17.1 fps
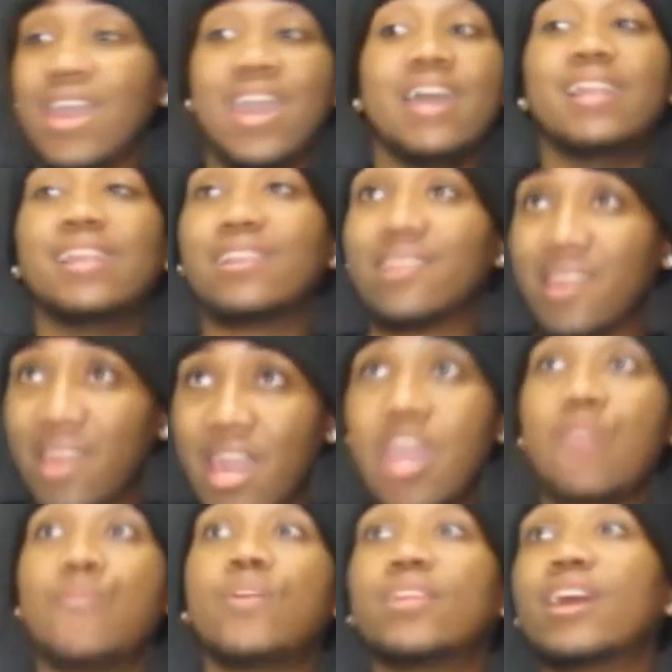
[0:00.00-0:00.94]
And
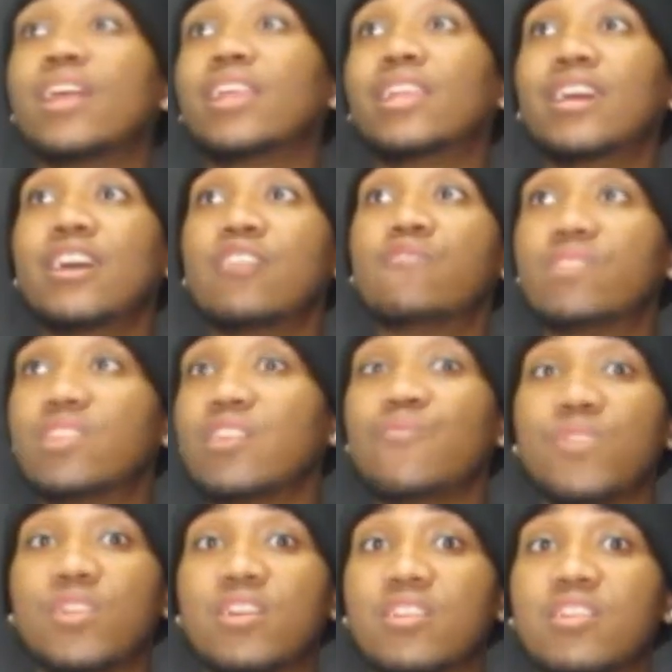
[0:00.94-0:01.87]
Karen literally
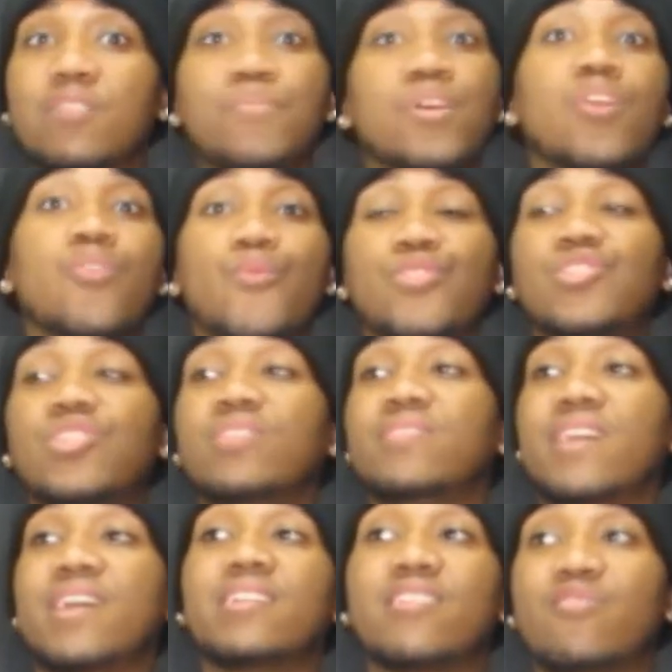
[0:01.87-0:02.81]
went under the belt when she
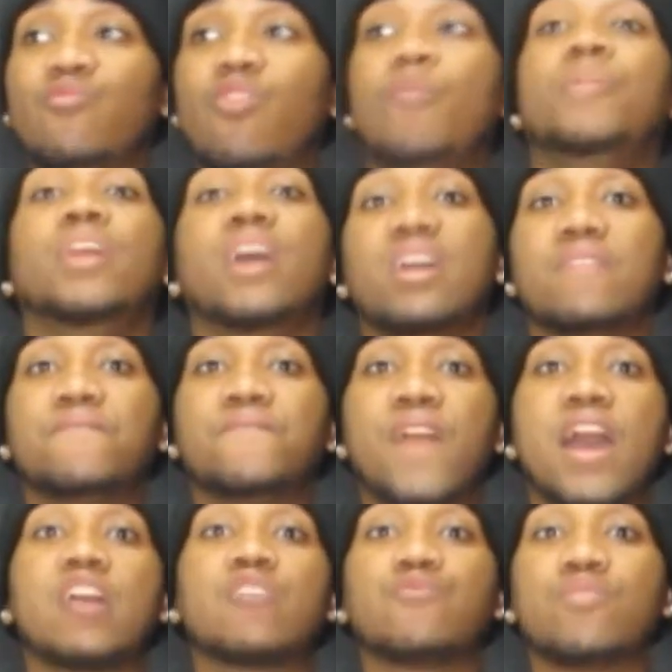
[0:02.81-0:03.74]
said this woman had a
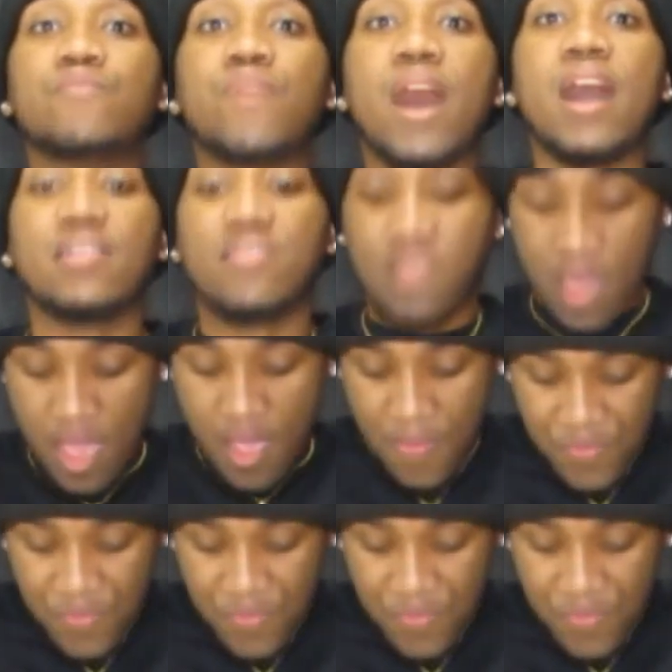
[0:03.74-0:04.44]
fiery box.